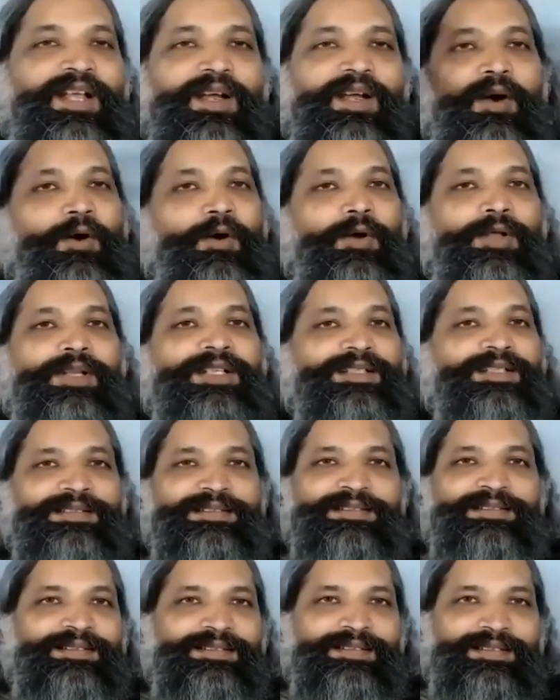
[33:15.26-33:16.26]
all
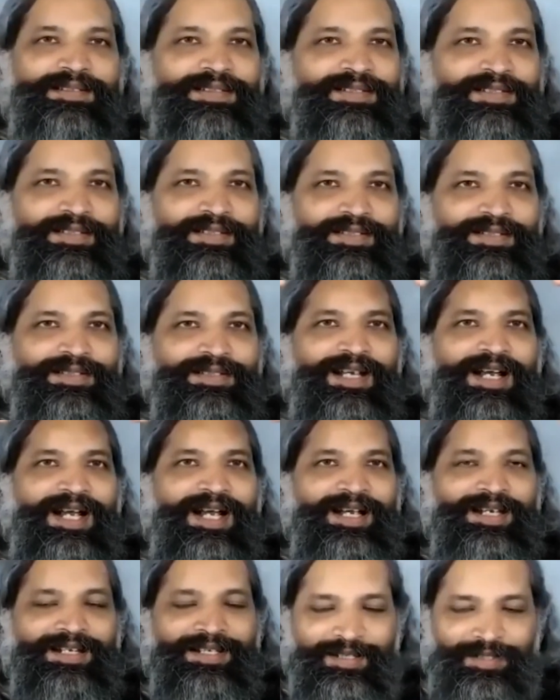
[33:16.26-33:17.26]
this
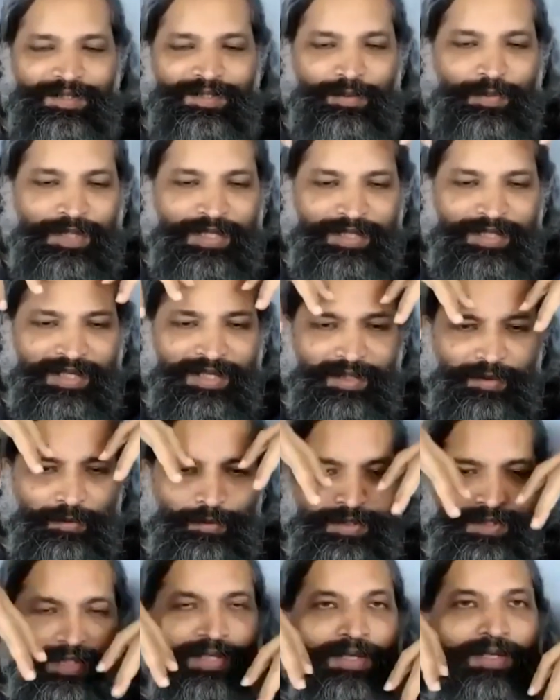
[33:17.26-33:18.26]
higher working
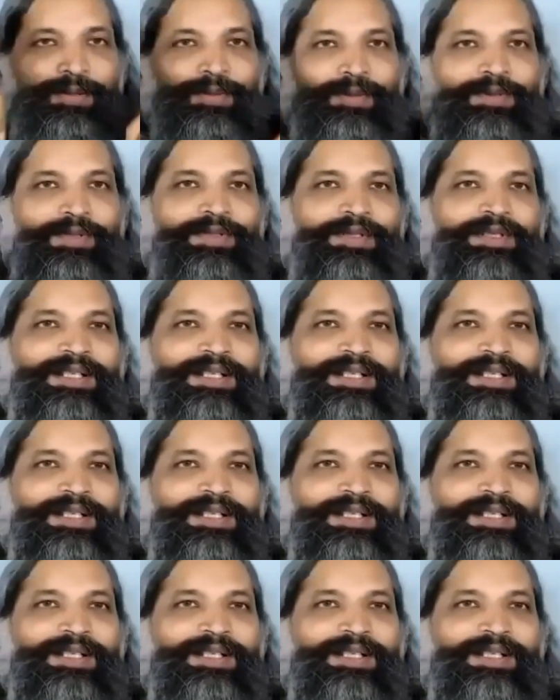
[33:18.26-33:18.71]
within you